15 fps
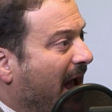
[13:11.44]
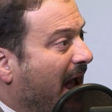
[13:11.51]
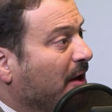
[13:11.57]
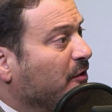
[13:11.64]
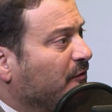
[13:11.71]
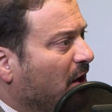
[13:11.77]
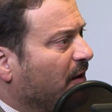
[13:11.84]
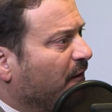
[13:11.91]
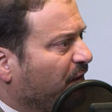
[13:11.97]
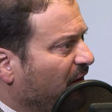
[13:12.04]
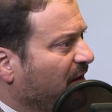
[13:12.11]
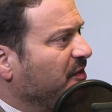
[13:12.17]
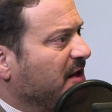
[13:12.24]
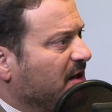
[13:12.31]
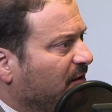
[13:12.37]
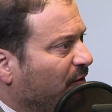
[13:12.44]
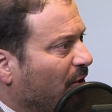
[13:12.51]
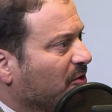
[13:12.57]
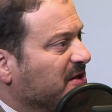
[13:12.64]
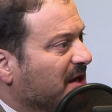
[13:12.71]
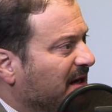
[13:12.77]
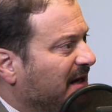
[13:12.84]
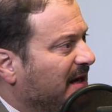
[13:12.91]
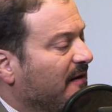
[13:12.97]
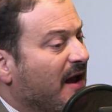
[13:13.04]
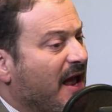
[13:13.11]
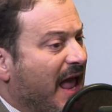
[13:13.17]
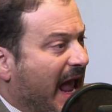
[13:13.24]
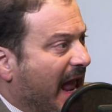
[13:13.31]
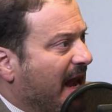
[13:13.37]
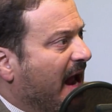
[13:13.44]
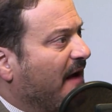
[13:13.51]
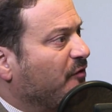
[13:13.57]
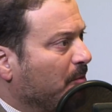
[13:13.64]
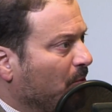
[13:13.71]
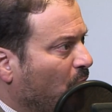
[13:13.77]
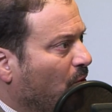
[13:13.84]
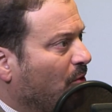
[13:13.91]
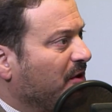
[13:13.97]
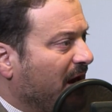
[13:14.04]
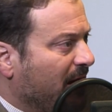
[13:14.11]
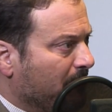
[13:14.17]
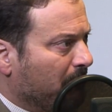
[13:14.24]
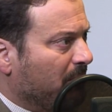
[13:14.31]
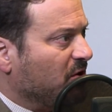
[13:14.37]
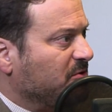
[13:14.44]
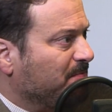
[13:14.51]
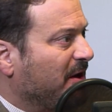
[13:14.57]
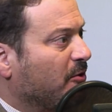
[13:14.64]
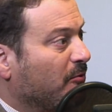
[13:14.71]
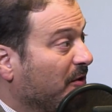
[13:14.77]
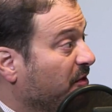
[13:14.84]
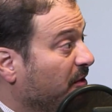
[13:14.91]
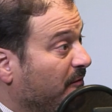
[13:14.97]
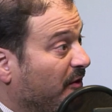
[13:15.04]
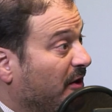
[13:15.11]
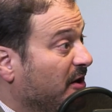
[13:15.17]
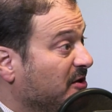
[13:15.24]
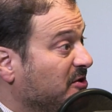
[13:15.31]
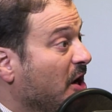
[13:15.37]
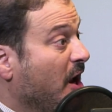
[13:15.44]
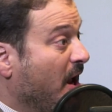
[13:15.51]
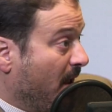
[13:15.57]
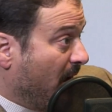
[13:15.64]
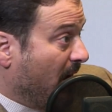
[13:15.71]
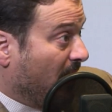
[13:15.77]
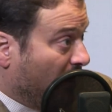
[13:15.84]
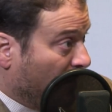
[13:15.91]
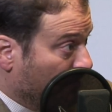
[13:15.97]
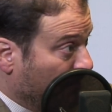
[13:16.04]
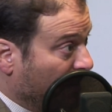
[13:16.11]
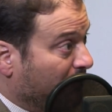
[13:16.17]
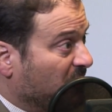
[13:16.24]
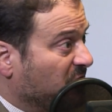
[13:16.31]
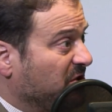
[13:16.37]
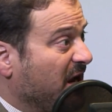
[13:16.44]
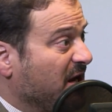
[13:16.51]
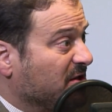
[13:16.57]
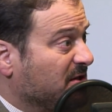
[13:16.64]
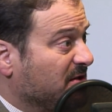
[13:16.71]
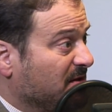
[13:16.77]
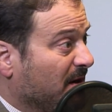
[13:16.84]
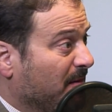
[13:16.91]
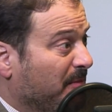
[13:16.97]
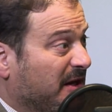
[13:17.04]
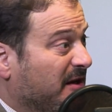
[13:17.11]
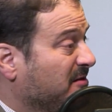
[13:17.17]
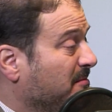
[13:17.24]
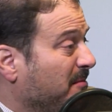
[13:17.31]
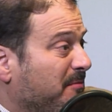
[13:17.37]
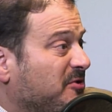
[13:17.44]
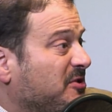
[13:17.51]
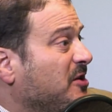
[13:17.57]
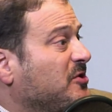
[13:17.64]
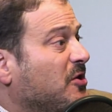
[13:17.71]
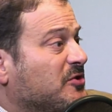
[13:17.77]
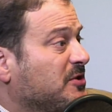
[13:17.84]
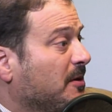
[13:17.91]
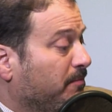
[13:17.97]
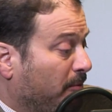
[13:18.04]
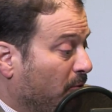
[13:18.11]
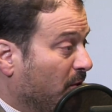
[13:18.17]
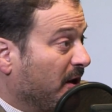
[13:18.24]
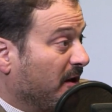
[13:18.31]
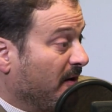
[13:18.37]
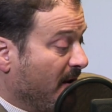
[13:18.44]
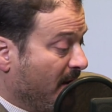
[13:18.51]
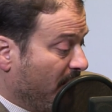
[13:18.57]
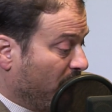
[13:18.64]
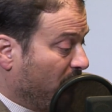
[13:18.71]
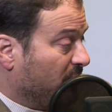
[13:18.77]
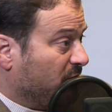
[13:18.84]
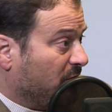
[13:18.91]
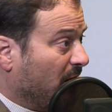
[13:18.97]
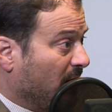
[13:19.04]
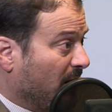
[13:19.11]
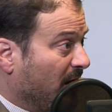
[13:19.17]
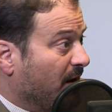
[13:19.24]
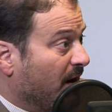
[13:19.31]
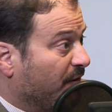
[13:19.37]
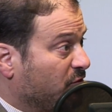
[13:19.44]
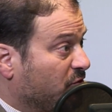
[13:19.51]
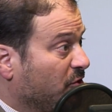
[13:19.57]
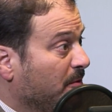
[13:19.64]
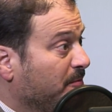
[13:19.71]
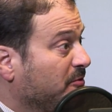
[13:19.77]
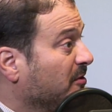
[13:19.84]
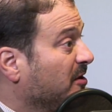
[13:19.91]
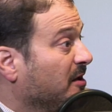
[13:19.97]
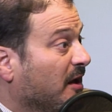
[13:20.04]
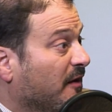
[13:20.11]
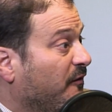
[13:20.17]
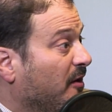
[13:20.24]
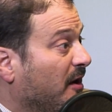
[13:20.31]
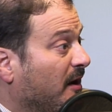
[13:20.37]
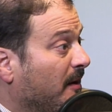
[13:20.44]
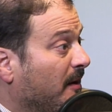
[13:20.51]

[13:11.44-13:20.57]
You've got to fund these folks and have them coordinate much better with the various member states, because the member states aren't supporting with enough troops, with enough